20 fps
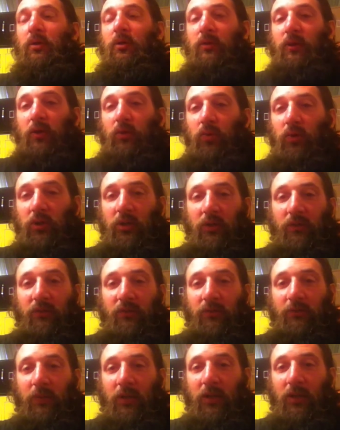they will have
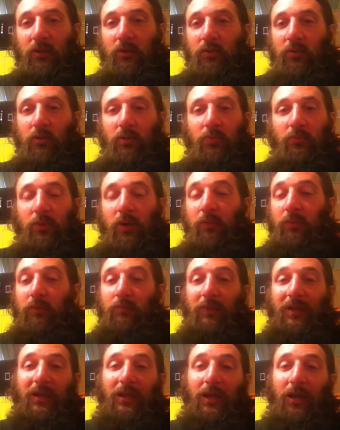spent probably many